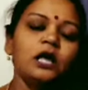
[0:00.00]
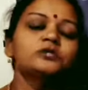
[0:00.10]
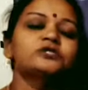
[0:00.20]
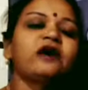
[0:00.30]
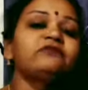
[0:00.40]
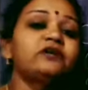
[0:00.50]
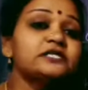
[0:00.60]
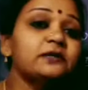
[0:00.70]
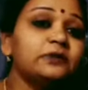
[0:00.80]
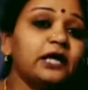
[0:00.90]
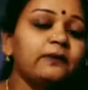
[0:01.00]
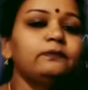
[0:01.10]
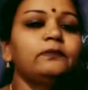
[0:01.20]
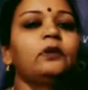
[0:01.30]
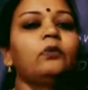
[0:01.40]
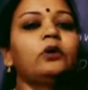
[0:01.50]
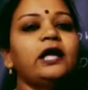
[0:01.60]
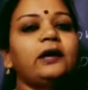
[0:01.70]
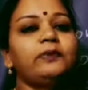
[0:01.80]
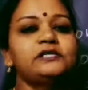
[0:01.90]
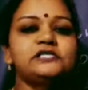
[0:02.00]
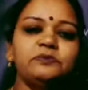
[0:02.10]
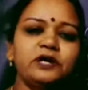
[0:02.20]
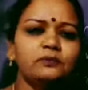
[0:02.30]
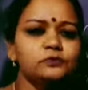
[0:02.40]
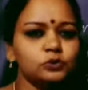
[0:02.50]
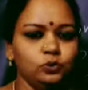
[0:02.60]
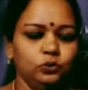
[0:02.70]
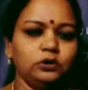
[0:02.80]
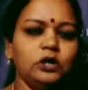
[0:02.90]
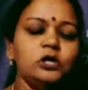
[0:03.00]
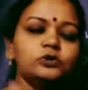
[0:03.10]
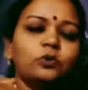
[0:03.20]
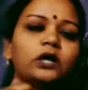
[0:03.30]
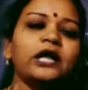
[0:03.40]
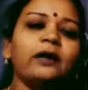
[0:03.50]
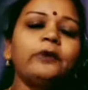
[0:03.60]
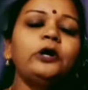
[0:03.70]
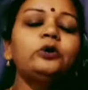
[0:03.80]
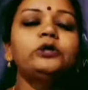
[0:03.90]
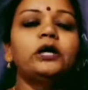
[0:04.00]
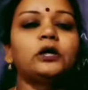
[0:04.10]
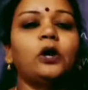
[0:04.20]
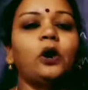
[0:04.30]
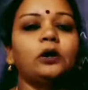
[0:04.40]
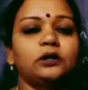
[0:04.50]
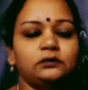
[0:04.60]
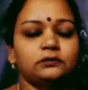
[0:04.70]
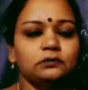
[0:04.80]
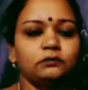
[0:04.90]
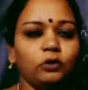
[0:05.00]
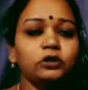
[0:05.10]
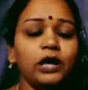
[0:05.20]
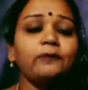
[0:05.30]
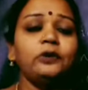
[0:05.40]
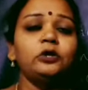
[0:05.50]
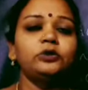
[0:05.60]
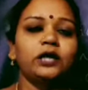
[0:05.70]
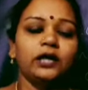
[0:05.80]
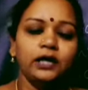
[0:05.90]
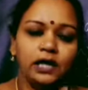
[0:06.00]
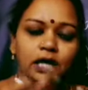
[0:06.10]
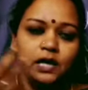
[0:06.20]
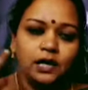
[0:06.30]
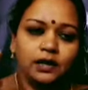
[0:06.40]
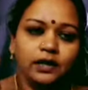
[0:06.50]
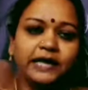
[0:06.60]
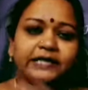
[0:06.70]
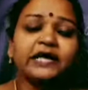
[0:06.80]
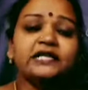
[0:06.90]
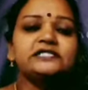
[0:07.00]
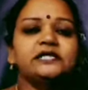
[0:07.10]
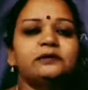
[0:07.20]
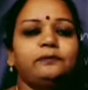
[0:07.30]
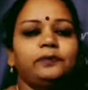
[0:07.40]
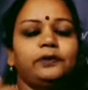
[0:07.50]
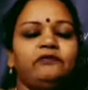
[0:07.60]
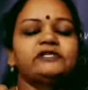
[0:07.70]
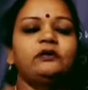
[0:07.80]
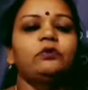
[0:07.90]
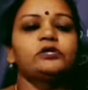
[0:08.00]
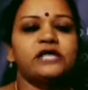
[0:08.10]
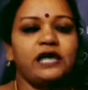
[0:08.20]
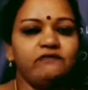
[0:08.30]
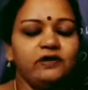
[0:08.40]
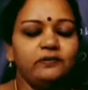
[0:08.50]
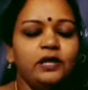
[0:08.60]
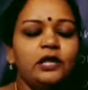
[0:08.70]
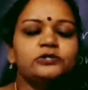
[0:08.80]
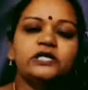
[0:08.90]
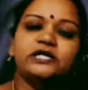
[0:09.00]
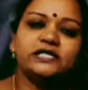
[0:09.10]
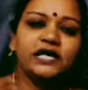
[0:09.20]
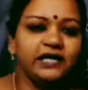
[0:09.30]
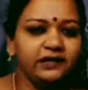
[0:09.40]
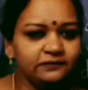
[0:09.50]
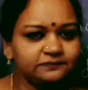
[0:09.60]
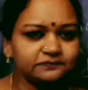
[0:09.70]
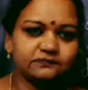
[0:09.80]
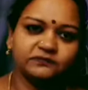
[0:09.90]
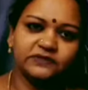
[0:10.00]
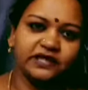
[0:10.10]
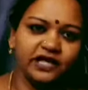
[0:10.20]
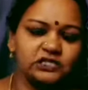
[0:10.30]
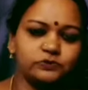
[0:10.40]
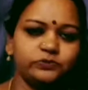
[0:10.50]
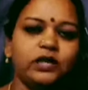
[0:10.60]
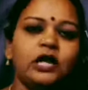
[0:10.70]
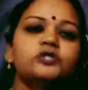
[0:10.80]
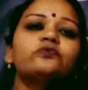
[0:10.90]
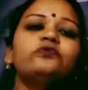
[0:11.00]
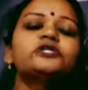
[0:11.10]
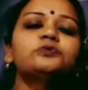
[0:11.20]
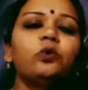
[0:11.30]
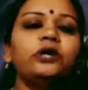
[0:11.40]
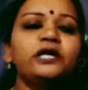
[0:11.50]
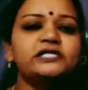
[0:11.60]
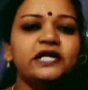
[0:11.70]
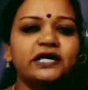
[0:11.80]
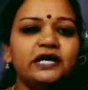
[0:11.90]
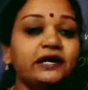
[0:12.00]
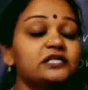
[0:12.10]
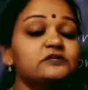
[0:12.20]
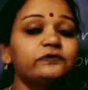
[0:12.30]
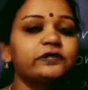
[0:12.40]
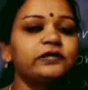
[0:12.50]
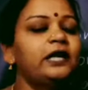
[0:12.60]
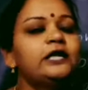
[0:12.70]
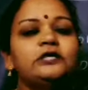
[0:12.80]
So after some time, what happens? It becomes cool. So what happened to that hot? What happened to the heat energy the vessel was having? That is getting transferred. So which mode it is getting transferred?